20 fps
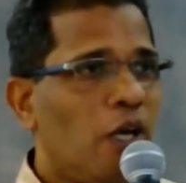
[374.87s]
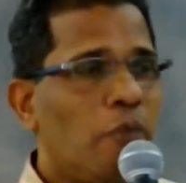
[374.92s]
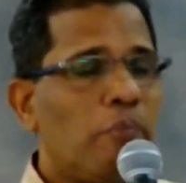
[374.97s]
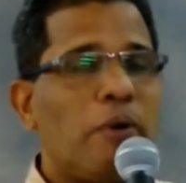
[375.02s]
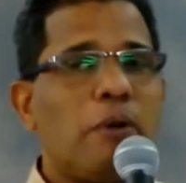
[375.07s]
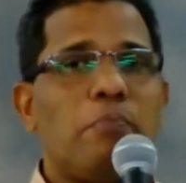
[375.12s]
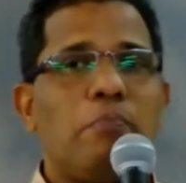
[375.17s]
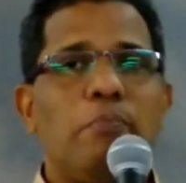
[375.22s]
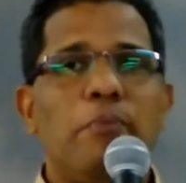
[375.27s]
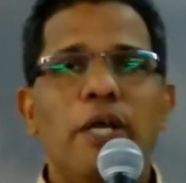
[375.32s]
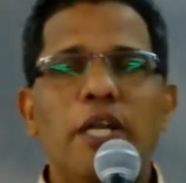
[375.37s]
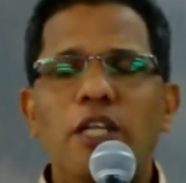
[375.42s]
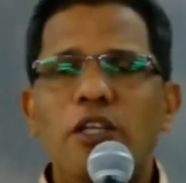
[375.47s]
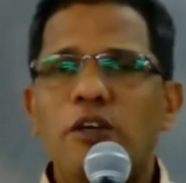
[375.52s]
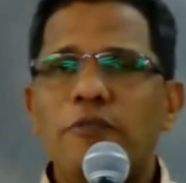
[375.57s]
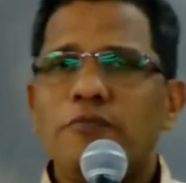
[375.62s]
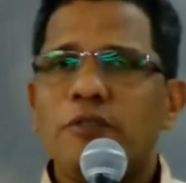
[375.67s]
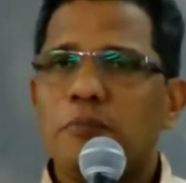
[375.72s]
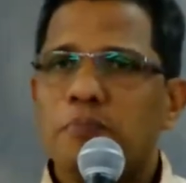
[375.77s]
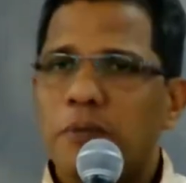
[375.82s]
But many
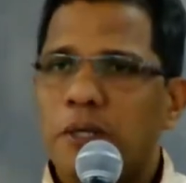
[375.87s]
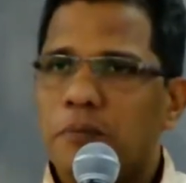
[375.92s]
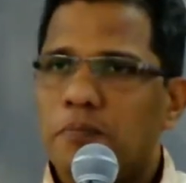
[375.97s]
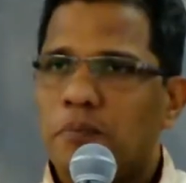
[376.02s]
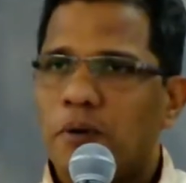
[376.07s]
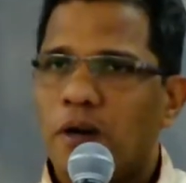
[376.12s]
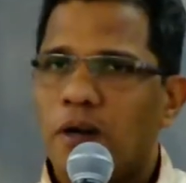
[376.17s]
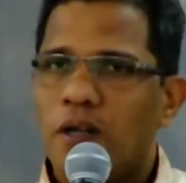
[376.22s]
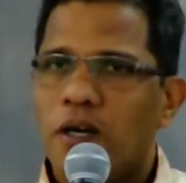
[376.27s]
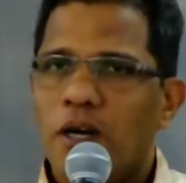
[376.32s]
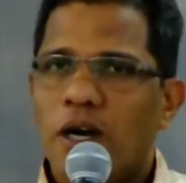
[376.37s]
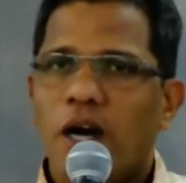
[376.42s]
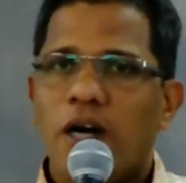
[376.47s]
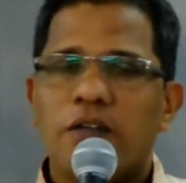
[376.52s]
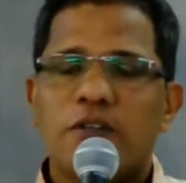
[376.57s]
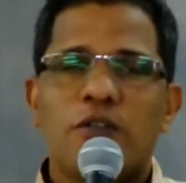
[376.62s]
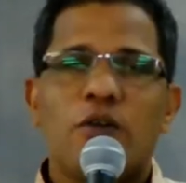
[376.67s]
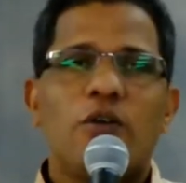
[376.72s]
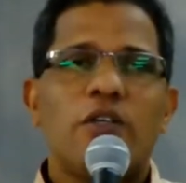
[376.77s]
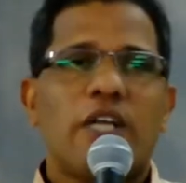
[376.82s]
of the people
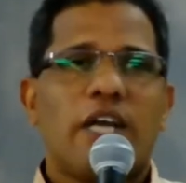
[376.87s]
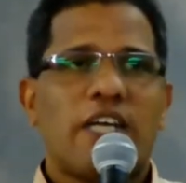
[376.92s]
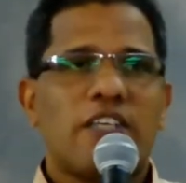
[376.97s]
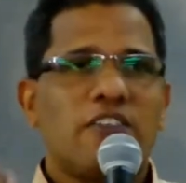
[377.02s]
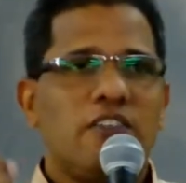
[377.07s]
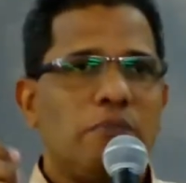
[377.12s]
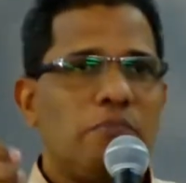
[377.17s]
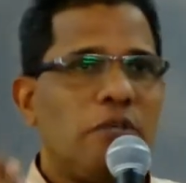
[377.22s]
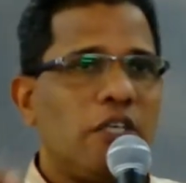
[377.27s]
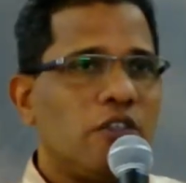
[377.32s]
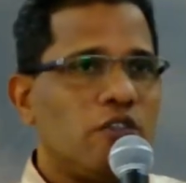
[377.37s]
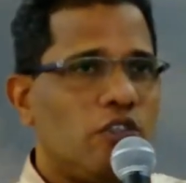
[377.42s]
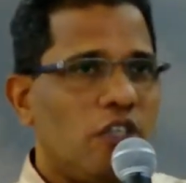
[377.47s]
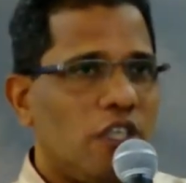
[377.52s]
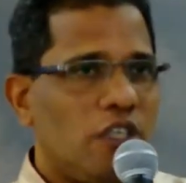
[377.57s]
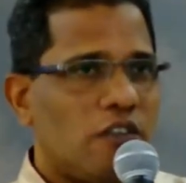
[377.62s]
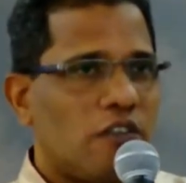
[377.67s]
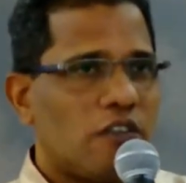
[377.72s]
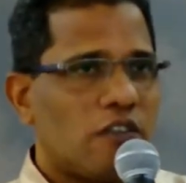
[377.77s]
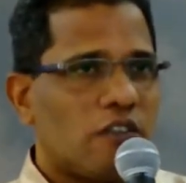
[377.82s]
are not accepting
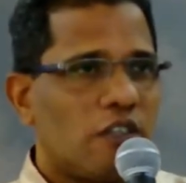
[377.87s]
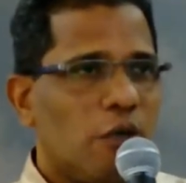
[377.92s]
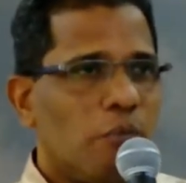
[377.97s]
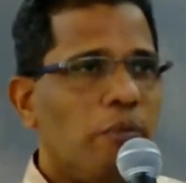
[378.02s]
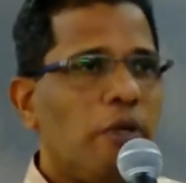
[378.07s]
Jesus.